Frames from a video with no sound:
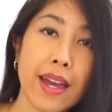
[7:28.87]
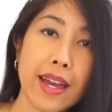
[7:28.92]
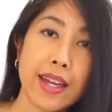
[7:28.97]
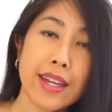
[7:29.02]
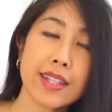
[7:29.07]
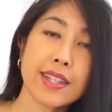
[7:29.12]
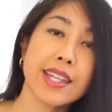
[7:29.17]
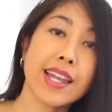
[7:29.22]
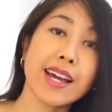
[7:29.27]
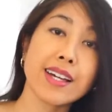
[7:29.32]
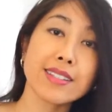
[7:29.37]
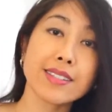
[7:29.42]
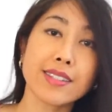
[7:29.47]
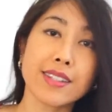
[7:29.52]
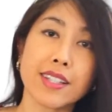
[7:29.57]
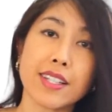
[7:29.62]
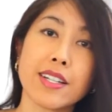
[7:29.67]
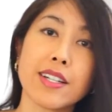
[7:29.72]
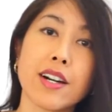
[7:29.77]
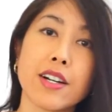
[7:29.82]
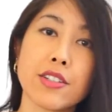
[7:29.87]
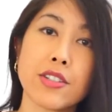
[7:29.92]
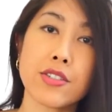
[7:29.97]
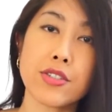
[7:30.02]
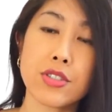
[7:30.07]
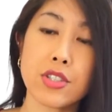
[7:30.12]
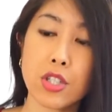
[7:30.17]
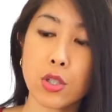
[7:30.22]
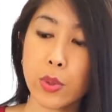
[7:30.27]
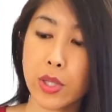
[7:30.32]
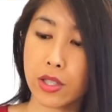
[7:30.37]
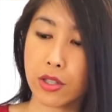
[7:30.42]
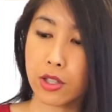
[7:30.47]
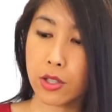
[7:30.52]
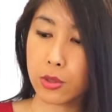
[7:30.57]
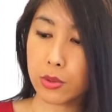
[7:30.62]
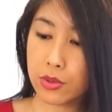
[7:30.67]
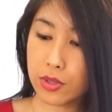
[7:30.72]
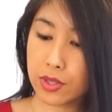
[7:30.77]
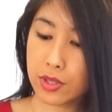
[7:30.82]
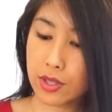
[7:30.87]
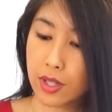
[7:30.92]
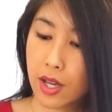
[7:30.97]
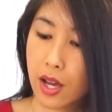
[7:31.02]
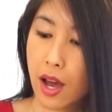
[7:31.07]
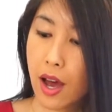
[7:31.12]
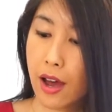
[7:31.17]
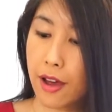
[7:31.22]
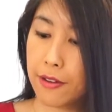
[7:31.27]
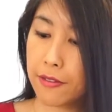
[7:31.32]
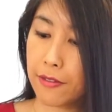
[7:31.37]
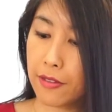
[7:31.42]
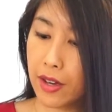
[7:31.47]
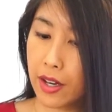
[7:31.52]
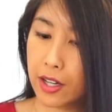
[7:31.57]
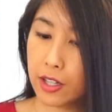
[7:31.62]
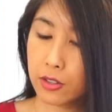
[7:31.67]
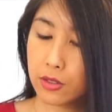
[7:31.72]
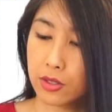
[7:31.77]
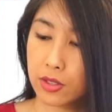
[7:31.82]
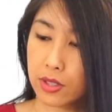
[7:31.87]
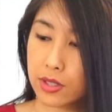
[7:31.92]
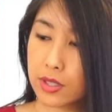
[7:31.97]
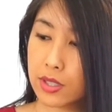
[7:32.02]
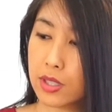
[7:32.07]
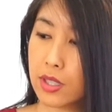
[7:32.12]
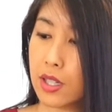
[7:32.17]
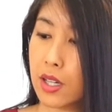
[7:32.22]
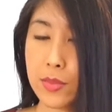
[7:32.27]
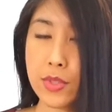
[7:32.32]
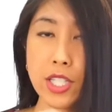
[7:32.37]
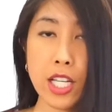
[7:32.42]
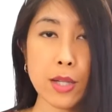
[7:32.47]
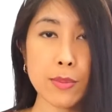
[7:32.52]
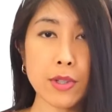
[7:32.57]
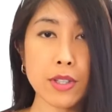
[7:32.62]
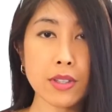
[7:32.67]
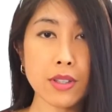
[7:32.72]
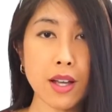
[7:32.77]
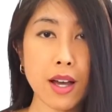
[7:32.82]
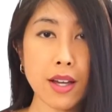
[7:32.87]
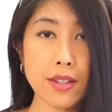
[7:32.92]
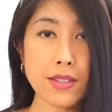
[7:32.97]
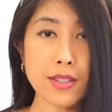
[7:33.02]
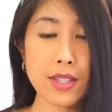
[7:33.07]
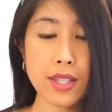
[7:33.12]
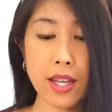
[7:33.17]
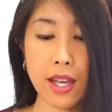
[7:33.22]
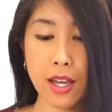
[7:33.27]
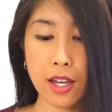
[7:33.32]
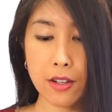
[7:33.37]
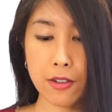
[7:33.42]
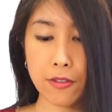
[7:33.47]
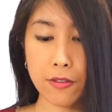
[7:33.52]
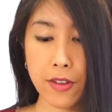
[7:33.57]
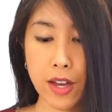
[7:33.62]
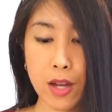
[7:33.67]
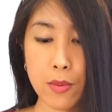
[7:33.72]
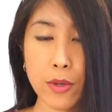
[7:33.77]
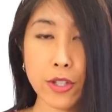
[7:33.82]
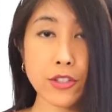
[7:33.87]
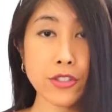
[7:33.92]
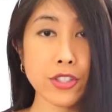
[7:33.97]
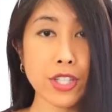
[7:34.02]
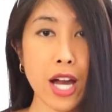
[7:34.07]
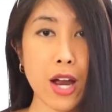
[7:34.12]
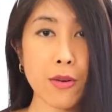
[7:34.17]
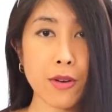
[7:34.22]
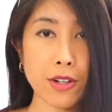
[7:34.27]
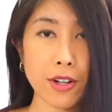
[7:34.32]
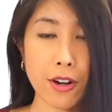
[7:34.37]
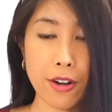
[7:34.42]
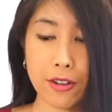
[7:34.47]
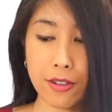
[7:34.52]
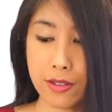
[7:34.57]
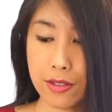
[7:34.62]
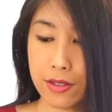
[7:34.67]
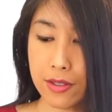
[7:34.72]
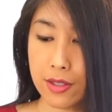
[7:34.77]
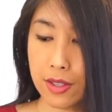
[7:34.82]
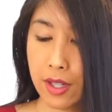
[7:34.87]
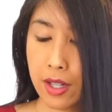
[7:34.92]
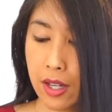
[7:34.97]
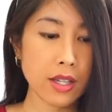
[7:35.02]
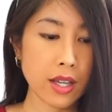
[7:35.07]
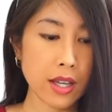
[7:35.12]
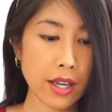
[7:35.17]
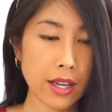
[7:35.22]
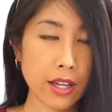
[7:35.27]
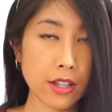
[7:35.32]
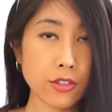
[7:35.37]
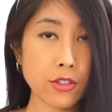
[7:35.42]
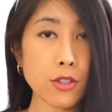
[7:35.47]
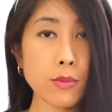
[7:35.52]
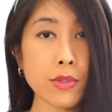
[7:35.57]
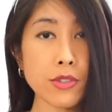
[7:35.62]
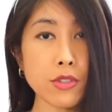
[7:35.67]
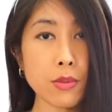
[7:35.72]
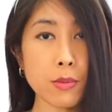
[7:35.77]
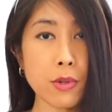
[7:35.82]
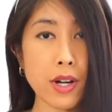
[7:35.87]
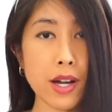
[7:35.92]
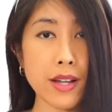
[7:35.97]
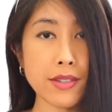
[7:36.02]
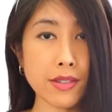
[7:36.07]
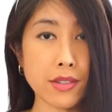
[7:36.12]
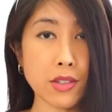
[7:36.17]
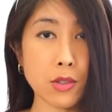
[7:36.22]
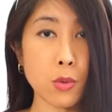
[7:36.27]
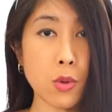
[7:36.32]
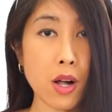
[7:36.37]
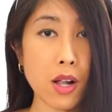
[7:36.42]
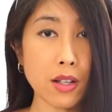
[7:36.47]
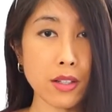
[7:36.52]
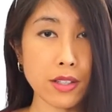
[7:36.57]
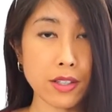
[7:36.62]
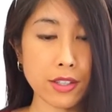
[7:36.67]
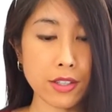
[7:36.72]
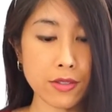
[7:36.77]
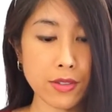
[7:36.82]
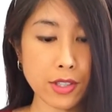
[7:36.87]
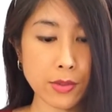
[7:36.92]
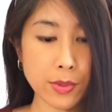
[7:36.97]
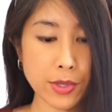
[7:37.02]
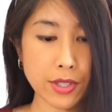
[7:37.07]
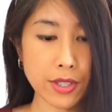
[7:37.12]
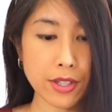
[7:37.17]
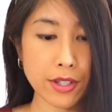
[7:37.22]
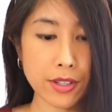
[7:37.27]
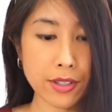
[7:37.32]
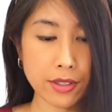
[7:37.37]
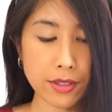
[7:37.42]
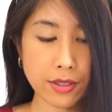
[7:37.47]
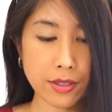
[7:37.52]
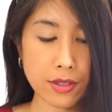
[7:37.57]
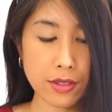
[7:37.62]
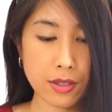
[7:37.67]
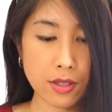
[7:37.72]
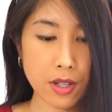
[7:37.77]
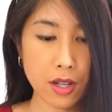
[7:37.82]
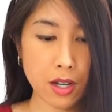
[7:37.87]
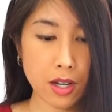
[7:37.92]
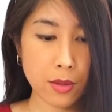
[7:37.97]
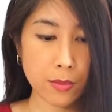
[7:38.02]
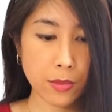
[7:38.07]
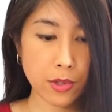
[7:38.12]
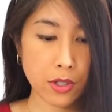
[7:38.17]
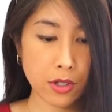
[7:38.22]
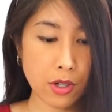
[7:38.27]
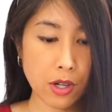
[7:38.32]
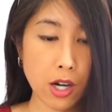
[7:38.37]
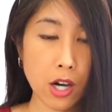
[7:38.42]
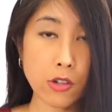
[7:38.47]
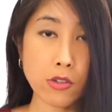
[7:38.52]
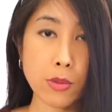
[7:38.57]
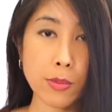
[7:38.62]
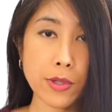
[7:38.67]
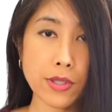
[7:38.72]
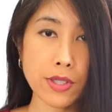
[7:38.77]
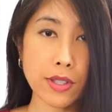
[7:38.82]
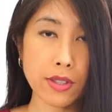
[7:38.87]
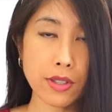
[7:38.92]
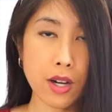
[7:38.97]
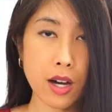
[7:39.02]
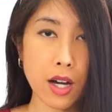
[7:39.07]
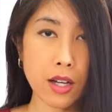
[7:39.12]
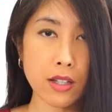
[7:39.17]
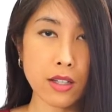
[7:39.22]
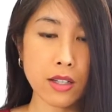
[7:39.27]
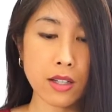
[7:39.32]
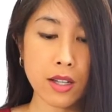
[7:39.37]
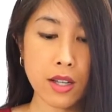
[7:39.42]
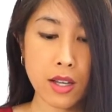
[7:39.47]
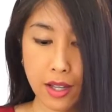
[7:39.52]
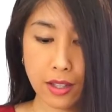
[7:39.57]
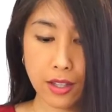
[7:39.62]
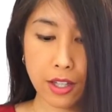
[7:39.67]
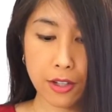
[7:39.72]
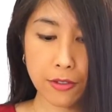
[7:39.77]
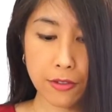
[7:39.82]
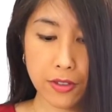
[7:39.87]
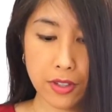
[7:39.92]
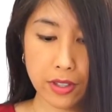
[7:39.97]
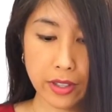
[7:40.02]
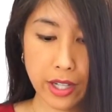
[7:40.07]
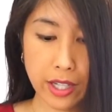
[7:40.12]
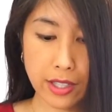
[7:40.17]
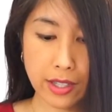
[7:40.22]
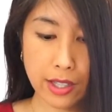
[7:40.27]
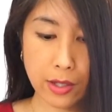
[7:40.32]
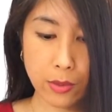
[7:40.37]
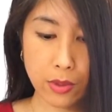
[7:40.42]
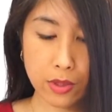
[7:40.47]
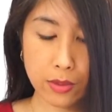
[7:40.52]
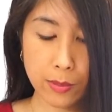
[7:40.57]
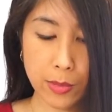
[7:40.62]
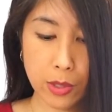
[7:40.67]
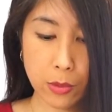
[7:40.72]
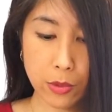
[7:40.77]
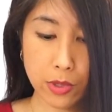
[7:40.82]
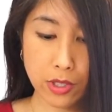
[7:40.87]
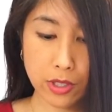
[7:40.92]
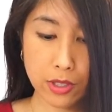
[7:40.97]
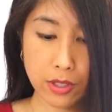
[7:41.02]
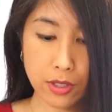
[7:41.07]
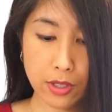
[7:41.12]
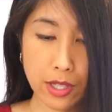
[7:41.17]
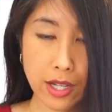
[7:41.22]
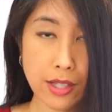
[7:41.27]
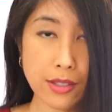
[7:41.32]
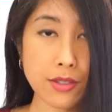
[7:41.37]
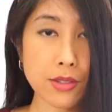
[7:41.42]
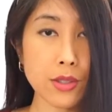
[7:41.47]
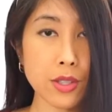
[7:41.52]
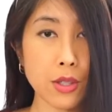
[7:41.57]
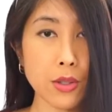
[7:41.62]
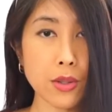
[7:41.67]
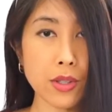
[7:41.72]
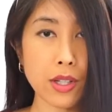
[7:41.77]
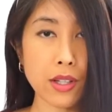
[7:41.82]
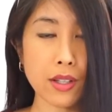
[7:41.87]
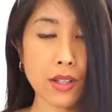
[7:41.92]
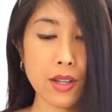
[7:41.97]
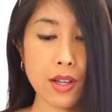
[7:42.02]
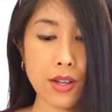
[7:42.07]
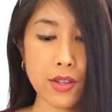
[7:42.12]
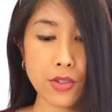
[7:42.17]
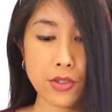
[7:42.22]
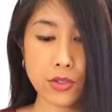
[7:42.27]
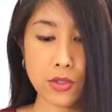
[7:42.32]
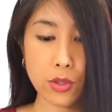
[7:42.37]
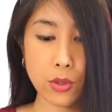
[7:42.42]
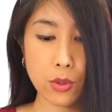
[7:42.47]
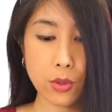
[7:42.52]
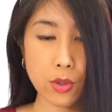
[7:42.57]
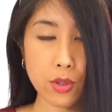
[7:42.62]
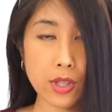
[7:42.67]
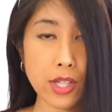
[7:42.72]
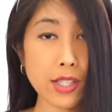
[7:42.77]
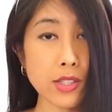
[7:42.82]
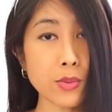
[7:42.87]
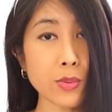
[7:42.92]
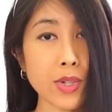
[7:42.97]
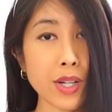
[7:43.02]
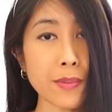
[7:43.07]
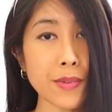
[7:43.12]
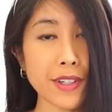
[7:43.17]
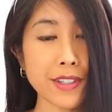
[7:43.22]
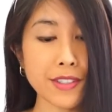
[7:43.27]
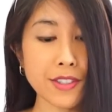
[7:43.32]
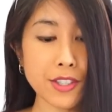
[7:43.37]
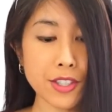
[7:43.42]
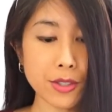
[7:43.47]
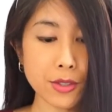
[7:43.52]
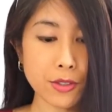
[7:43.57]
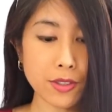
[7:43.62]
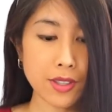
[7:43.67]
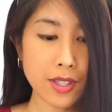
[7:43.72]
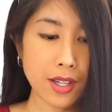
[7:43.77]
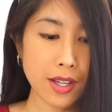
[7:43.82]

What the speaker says: And lastly, on the sewing notes, I found tablecloths and fabric shower curtains. And you'd be surprised at the quality of these materials. They're 100% cotton. They feel like they would be really good as clothing. So that's what I'm gonna do.